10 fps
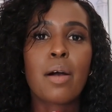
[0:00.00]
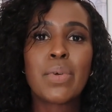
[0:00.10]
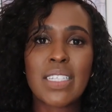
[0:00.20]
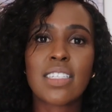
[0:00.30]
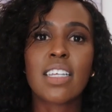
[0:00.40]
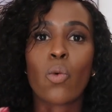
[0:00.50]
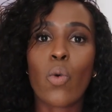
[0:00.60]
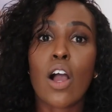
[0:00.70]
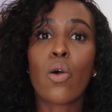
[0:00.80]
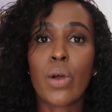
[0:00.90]
pieces that
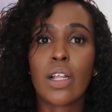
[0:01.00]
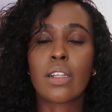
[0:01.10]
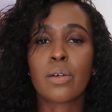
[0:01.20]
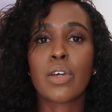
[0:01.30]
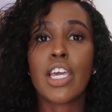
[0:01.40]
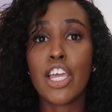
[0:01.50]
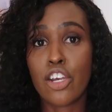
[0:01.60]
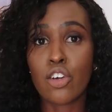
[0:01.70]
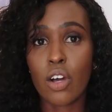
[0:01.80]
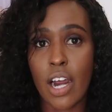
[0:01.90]
work well
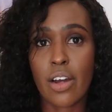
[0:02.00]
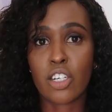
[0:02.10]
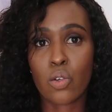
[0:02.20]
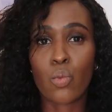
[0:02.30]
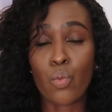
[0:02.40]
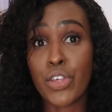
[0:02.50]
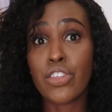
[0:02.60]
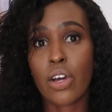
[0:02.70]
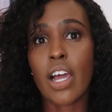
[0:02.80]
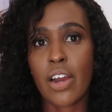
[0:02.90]
in your current,
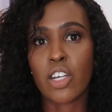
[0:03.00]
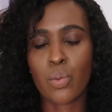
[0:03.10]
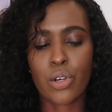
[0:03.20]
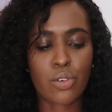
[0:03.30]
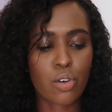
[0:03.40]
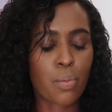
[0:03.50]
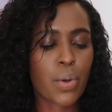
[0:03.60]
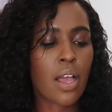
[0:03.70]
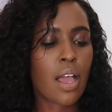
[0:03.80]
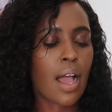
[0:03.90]
with your current
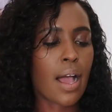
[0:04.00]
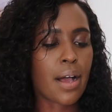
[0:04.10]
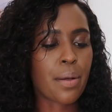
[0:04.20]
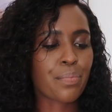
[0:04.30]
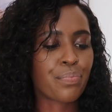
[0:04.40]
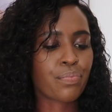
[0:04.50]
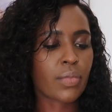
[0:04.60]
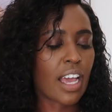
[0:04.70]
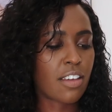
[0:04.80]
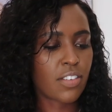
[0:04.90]
wardrobe.
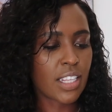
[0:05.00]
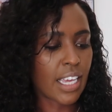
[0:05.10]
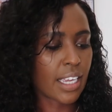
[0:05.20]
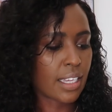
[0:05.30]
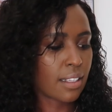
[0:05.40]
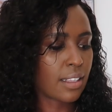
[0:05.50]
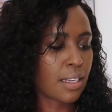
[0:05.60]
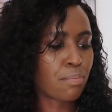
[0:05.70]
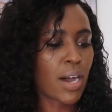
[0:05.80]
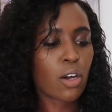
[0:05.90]
I feel like
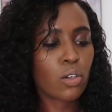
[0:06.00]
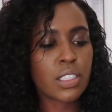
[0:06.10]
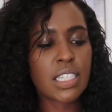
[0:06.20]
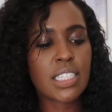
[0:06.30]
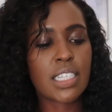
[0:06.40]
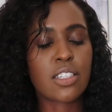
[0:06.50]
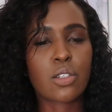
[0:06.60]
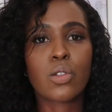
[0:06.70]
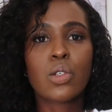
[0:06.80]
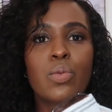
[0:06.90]
the buckle detail
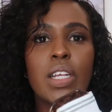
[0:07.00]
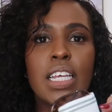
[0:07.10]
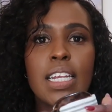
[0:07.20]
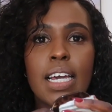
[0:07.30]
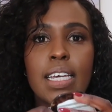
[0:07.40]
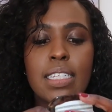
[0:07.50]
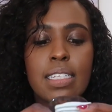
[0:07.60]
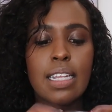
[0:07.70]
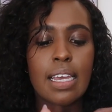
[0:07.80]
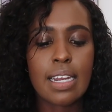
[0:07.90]
is also really nice.
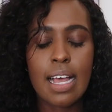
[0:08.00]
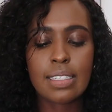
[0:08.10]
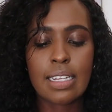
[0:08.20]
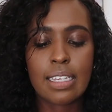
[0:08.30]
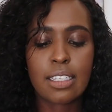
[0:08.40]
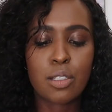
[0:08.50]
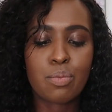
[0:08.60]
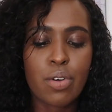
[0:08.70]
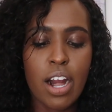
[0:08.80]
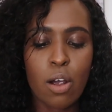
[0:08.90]
It has like this
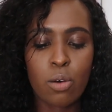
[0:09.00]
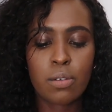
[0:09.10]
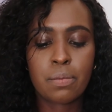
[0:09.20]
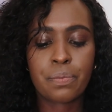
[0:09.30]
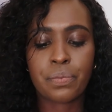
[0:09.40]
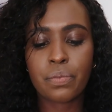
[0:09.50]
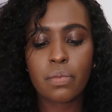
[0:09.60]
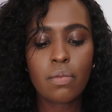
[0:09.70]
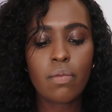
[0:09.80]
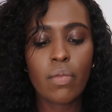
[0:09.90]
brown
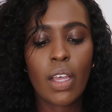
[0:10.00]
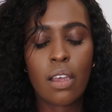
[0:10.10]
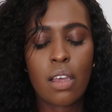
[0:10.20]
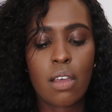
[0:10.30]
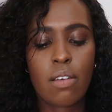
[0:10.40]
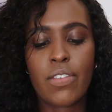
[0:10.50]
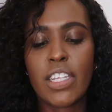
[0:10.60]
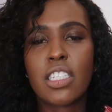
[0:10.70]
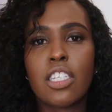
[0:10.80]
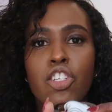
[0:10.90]

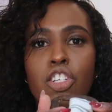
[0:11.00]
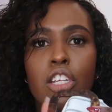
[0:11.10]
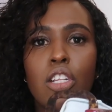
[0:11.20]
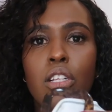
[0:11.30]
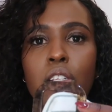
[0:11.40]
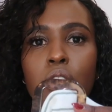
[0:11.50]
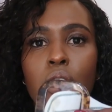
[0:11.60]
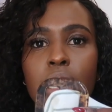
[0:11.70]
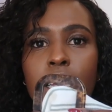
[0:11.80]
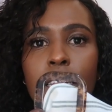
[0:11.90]
vintagey
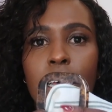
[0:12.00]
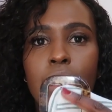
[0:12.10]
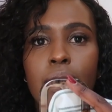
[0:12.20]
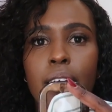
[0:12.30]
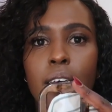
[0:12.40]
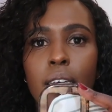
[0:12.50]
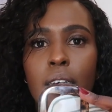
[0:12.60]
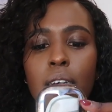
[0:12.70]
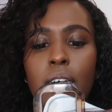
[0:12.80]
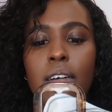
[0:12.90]
looking, like
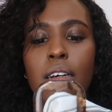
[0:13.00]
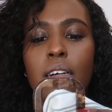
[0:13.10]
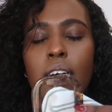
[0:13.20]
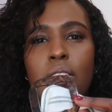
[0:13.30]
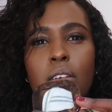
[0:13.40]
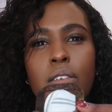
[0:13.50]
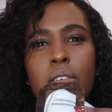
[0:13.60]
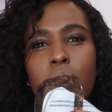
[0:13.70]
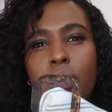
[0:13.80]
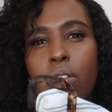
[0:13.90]

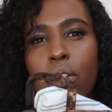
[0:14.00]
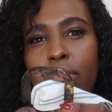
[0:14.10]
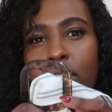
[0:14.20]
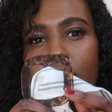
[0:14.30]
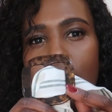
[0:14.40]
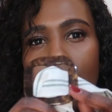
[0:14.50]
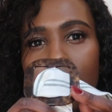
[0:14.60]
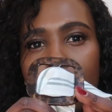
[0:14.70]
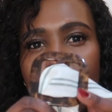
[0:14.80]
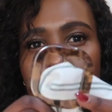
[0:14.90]
don't know if this is
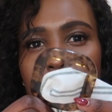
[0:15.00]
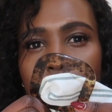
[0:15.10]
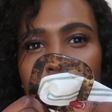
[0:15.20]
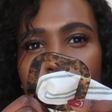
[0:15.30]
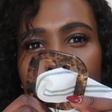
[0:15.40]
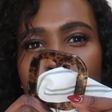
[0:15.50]
like a